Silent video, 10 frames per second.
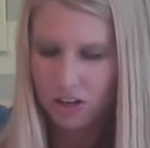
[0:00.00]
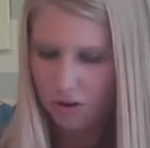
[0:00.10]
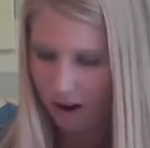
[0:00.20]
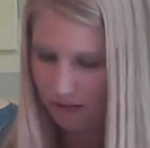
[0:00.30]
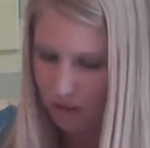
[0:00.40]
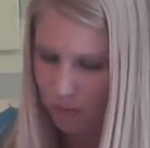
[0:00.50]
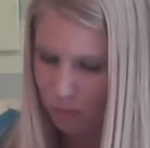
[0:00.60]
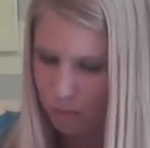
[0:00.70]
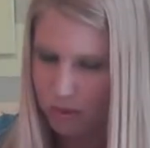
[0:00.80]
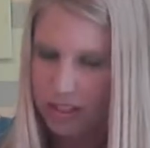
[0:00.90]
you have this
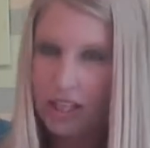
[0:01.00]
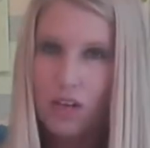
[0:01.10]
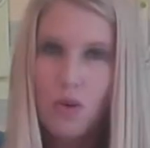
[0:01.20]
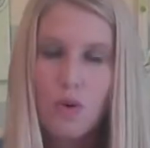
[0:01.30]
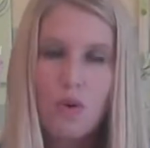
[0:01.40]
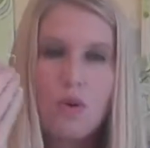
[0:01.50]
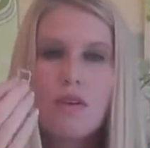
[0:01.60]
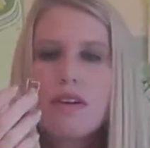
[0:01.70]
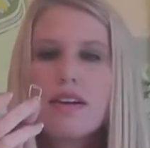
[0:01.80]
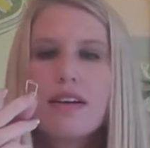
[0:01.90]
really
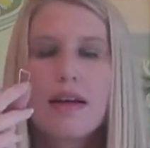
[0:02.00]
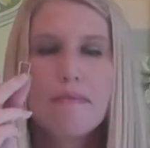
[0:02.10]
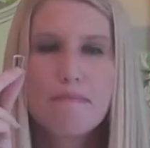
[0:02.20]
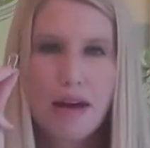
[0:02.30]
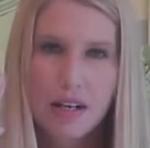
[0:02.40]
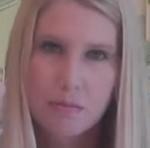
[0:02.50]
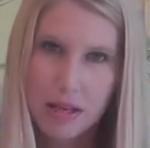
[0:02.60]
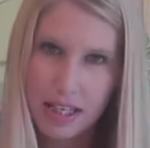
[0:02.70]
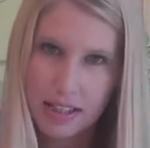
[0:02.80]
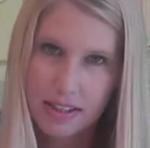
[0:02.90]
cool metal
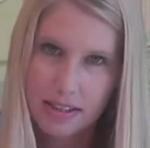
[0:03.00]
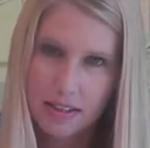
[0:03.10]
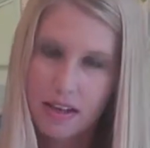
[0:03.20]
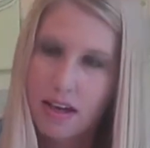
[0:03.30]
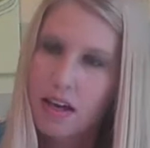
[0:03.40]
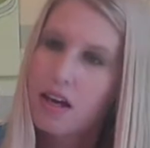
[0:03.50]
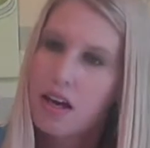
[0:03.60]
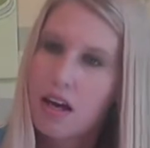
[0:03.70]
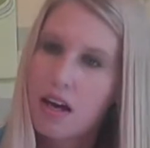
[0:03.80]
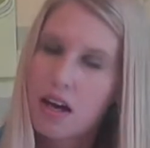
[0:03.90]
piece.
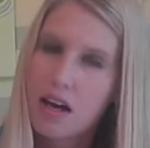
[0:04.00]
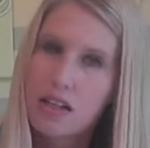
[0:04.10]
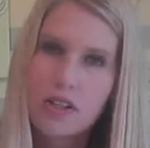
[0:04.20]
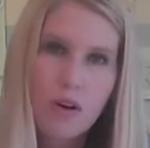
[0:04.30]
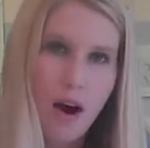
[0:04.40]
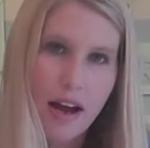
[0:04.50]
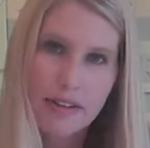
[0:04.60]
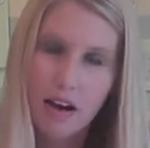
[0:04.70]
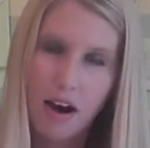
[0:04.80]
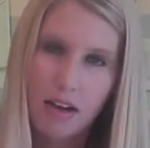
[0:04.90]
So I
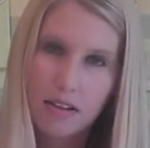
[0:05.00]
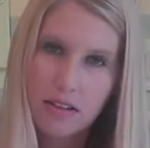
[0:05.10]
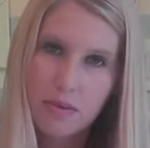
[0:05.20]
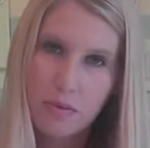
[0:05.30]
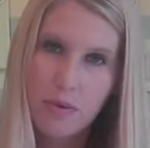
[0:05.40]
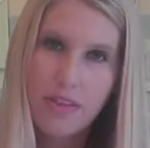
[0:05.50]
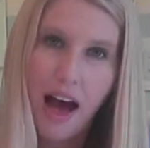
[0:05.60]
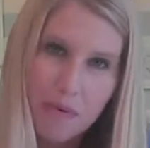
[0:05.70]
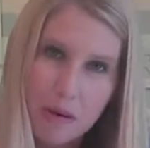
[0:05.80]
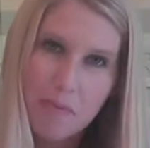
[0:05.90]
thought, well,
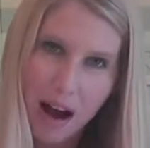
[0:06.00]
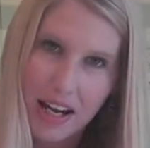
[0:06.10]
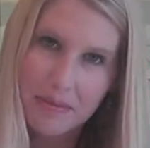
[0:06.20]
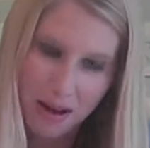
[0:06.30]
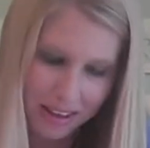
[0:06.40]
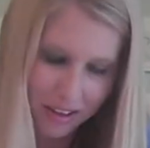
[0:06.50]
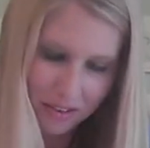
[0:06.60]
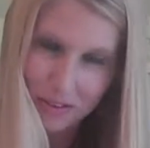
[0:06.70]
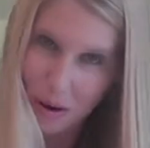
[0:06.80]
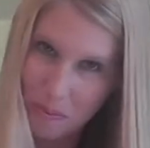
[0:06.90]
that will bind my
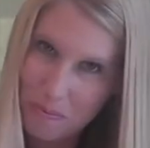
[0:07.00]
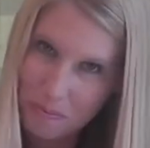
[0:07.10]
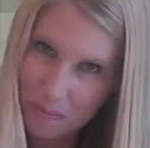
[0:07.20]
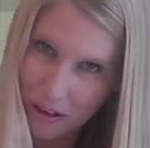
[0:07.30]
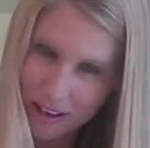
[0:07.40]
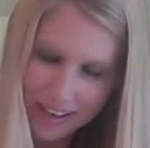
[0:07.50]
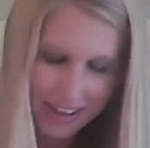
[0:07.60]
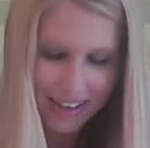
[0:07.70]
little notebook.